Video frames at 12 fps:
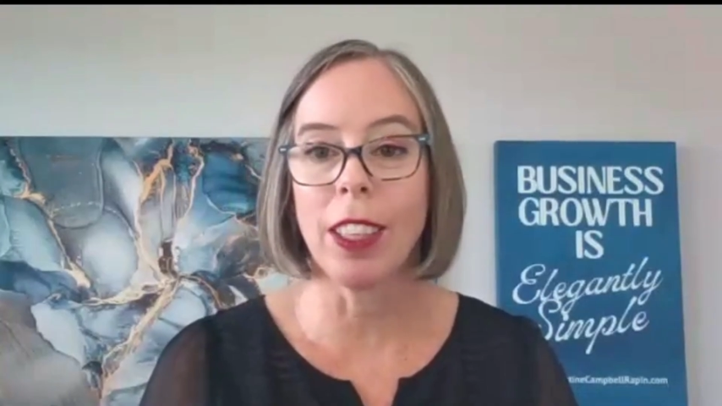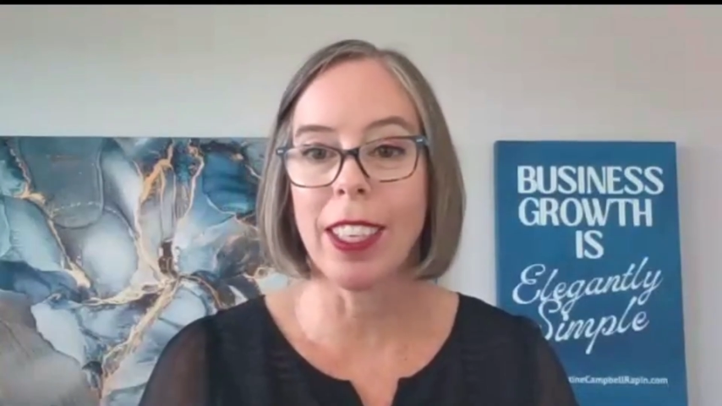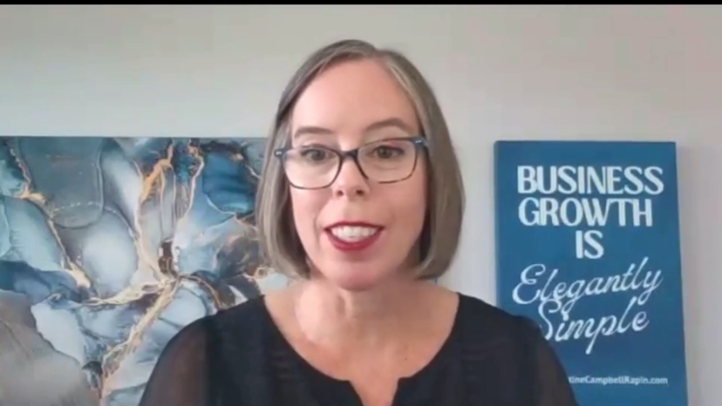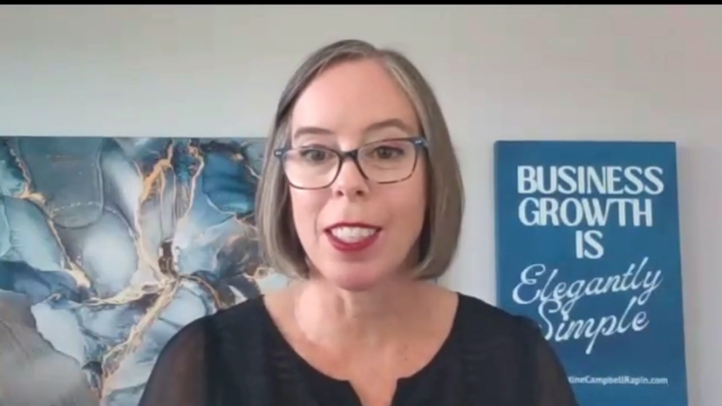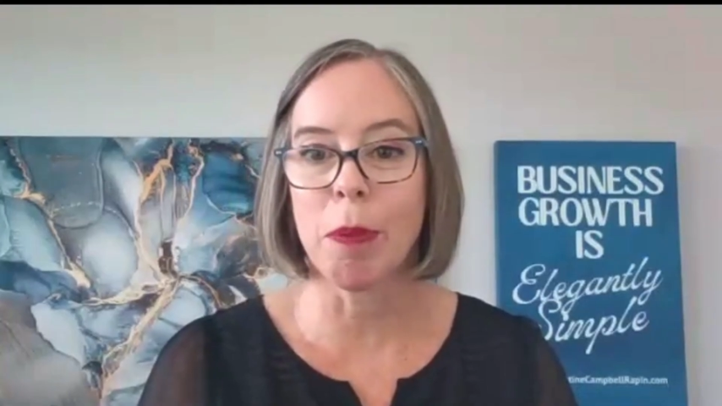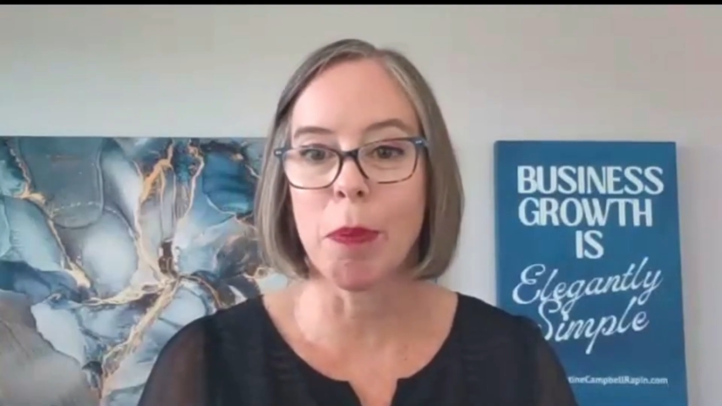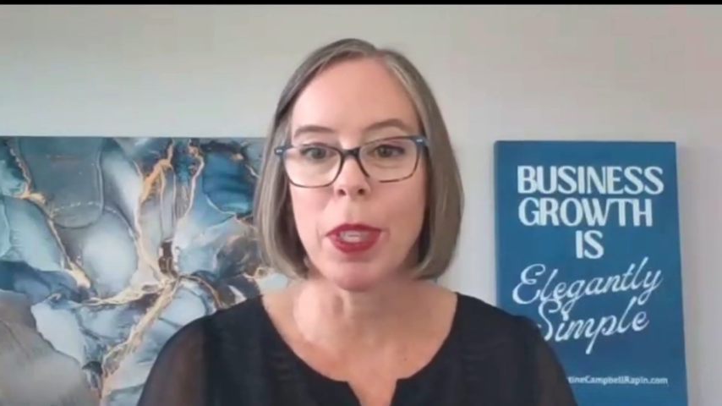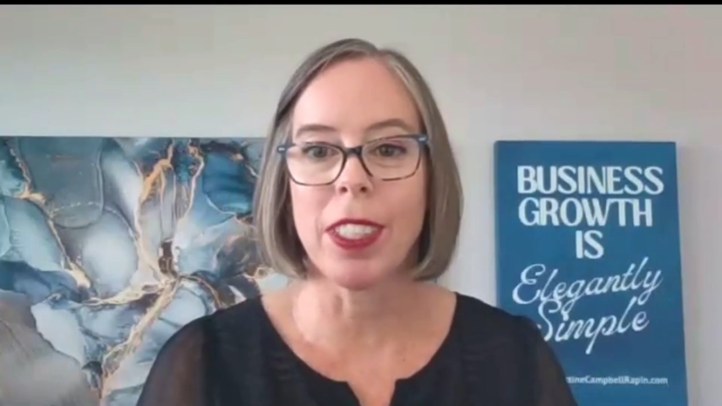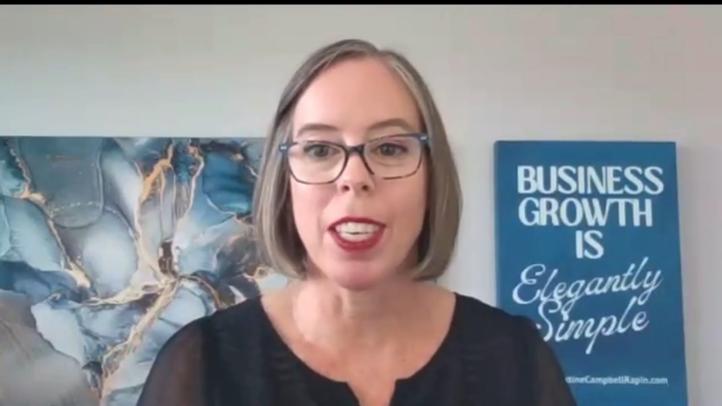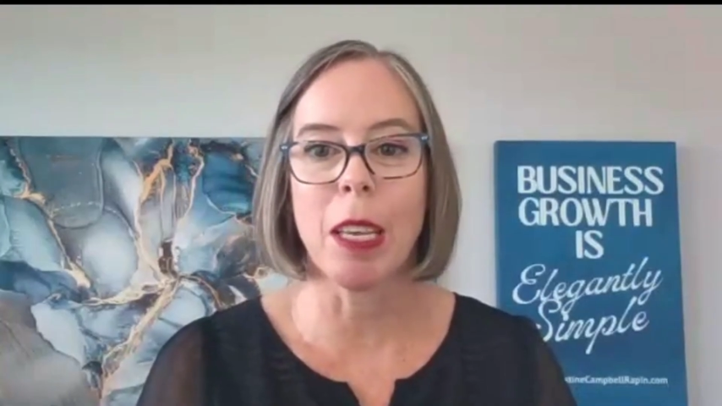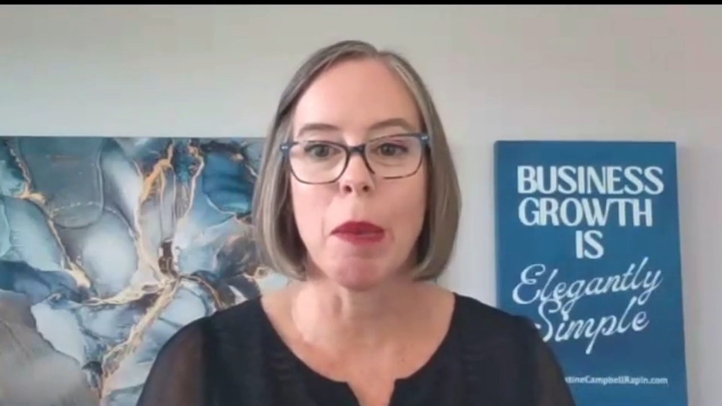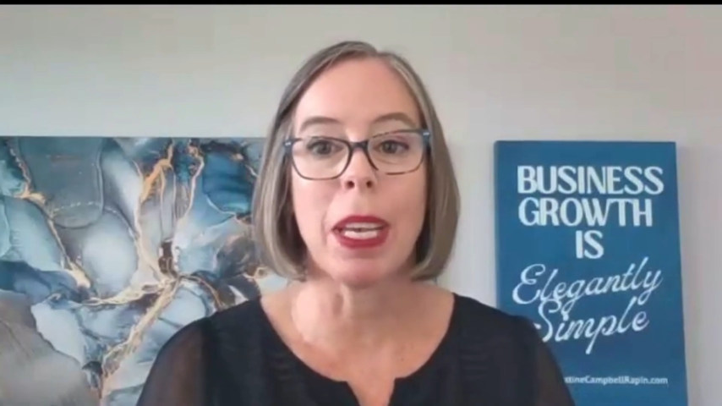elegant
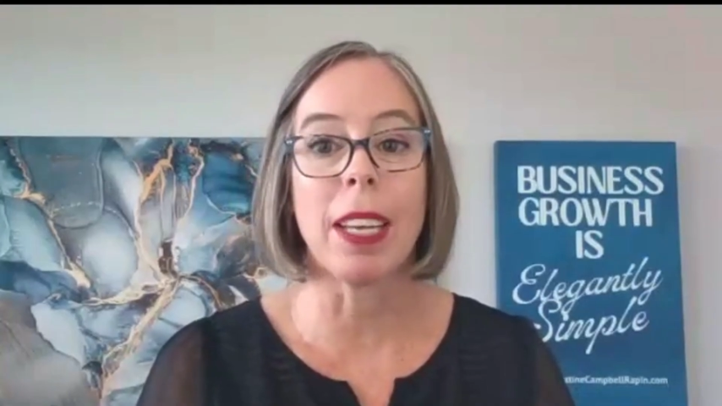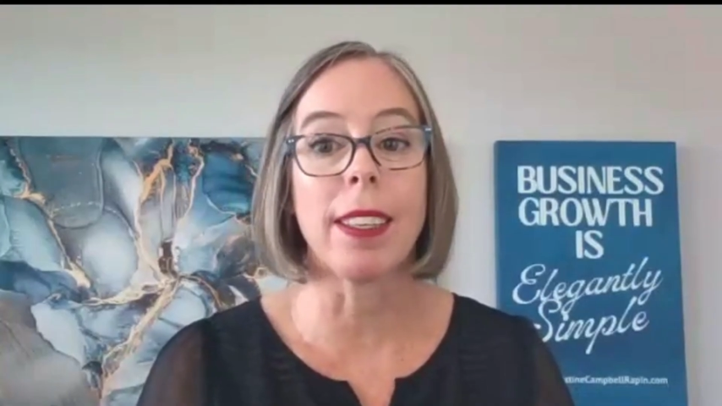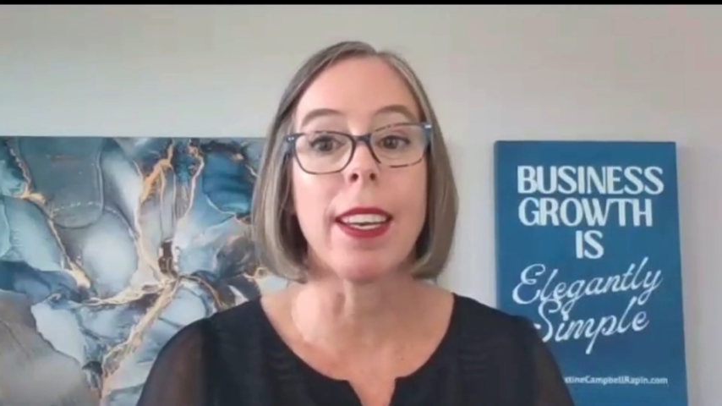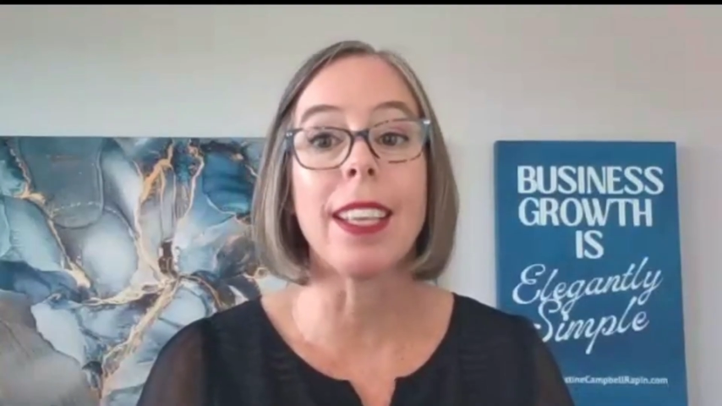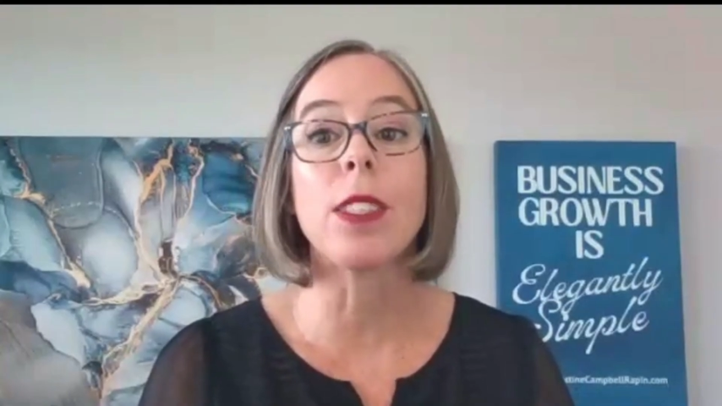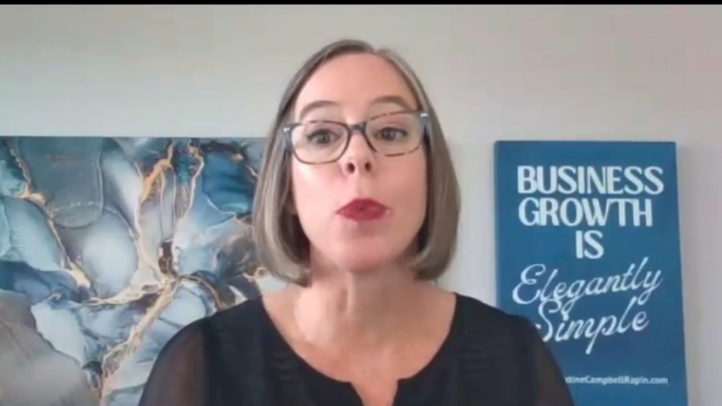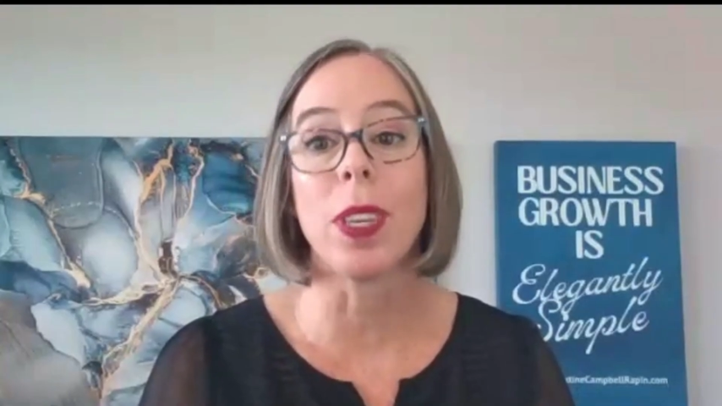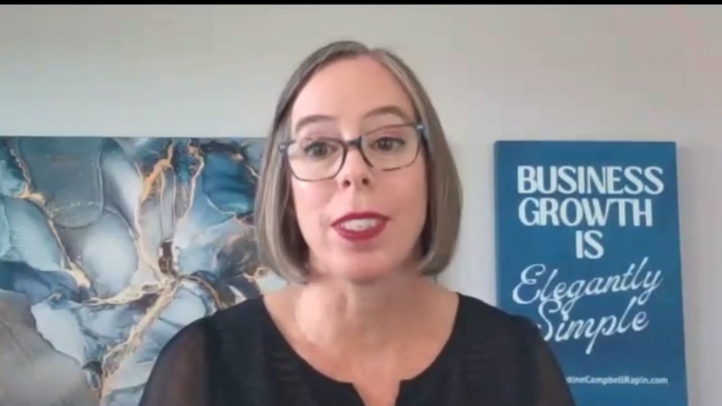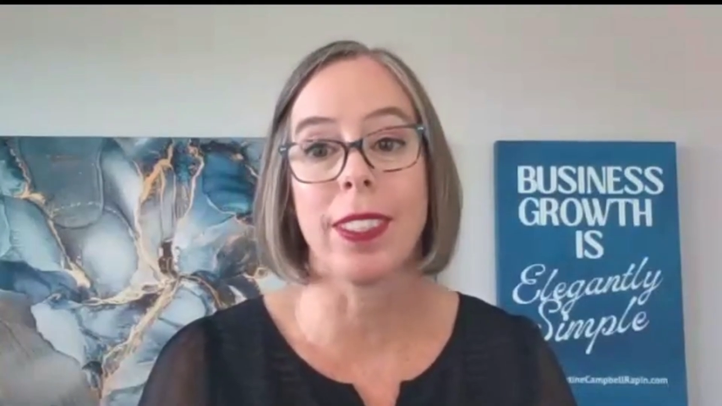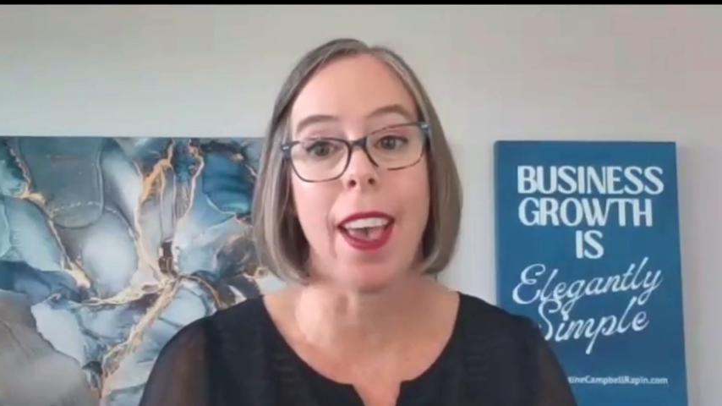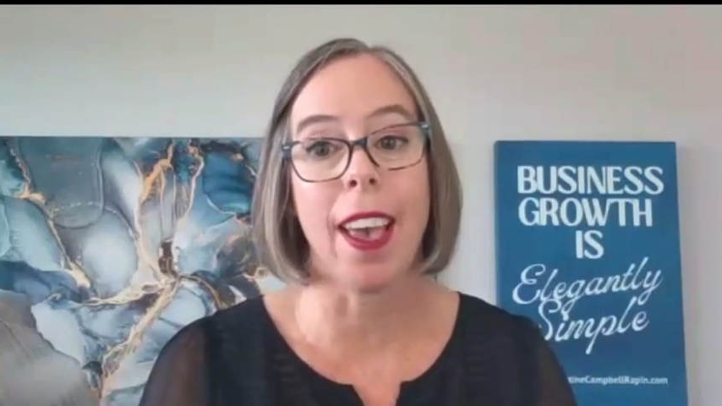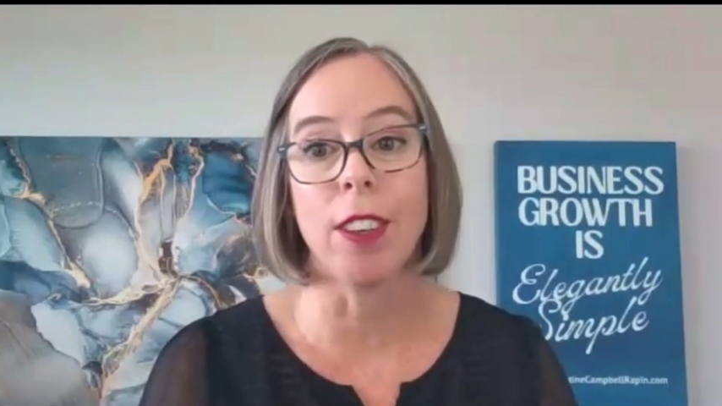simplicity because it is
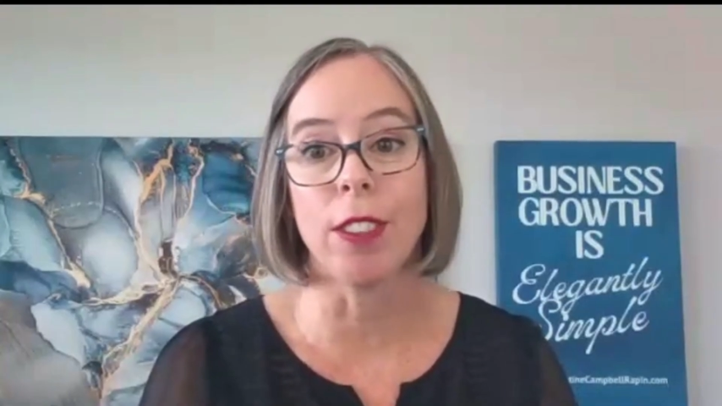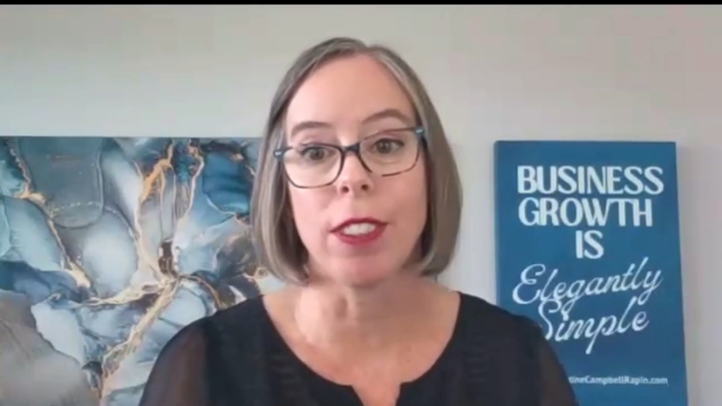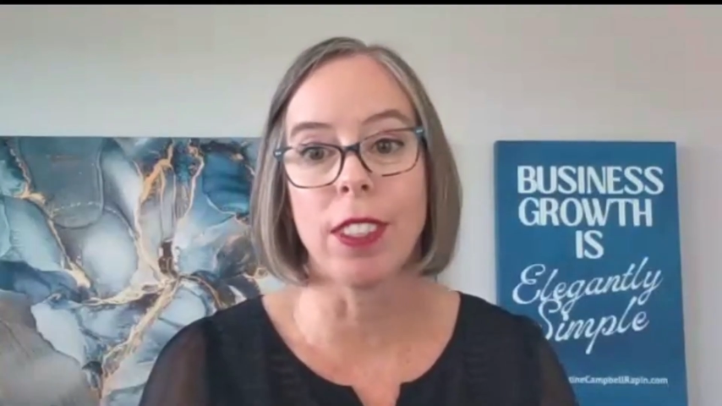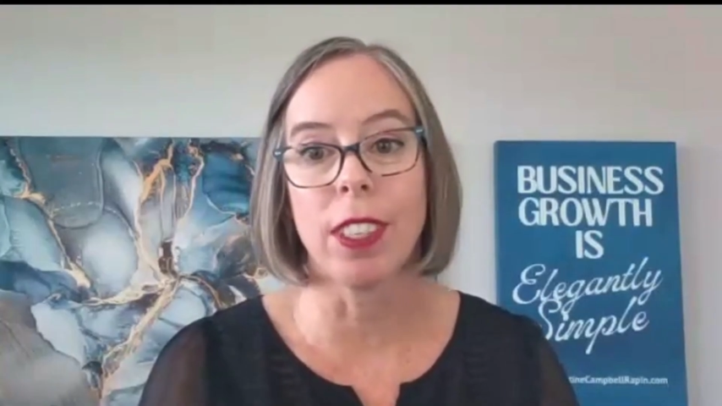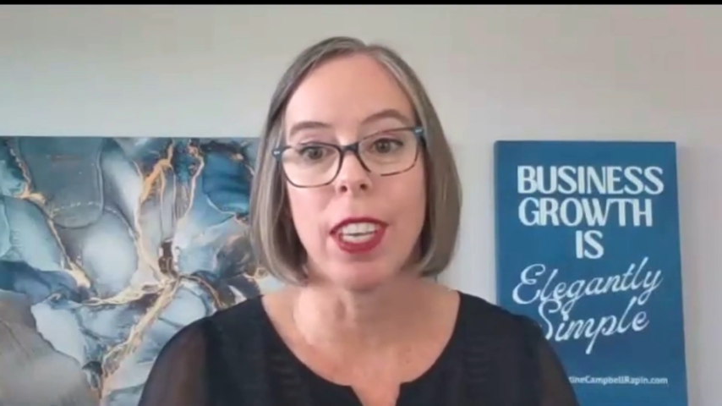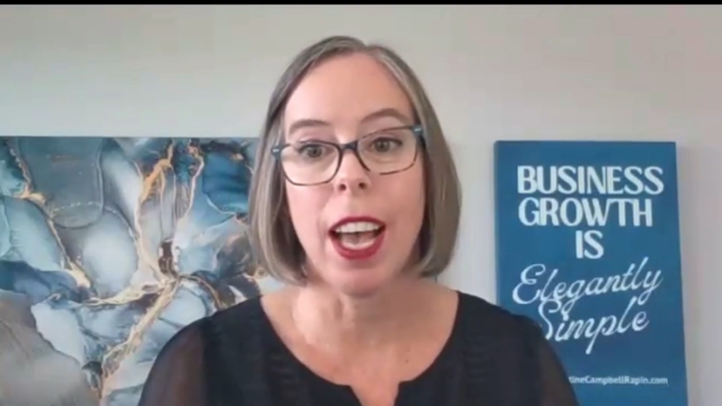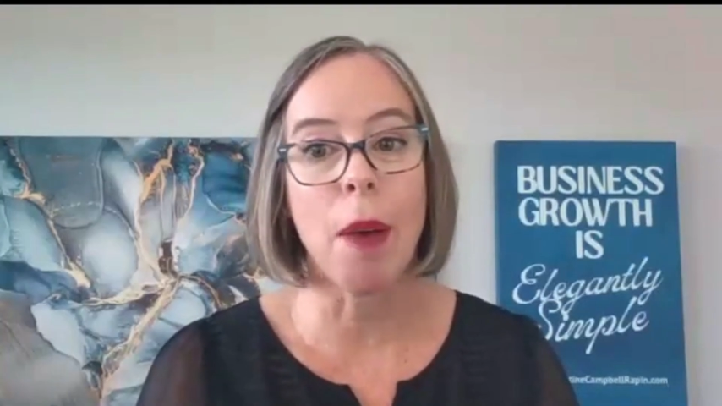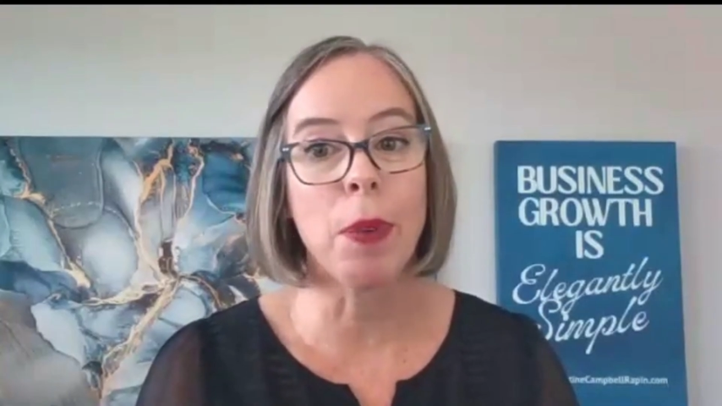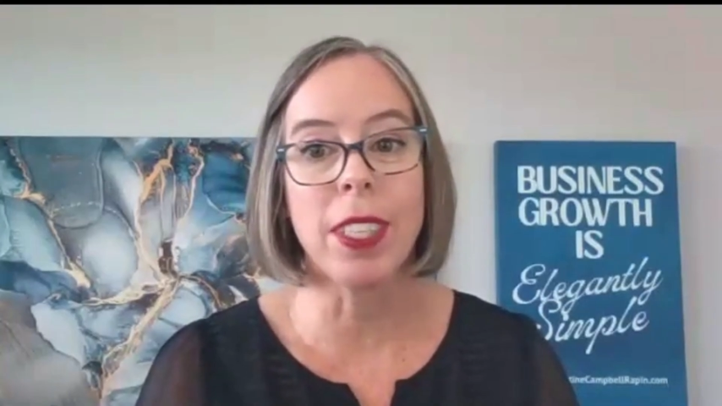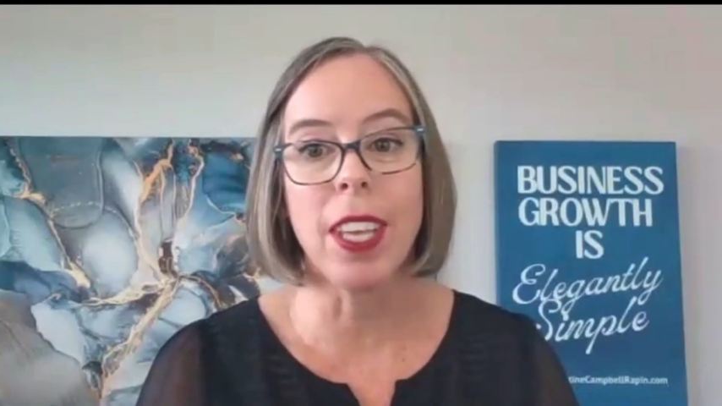what scales. I